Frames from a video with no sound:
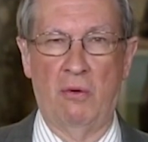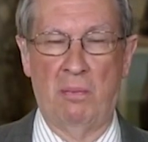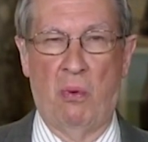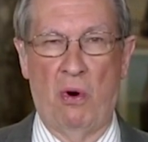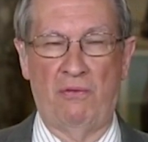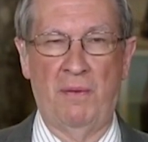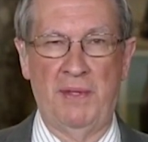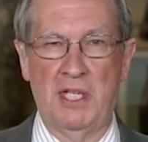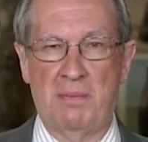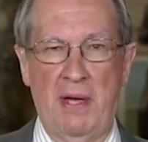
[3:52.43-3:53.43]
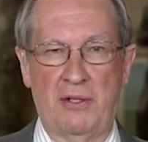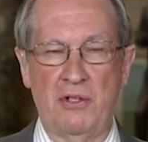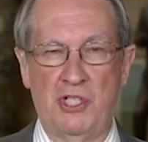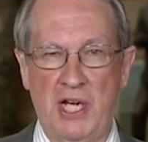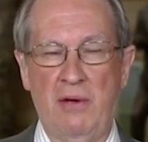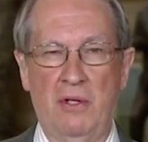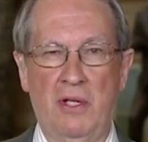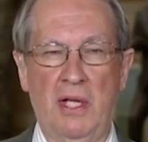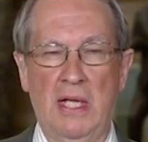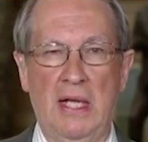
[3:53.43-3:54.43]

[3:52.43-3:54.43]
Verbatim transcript: report from the Inspector General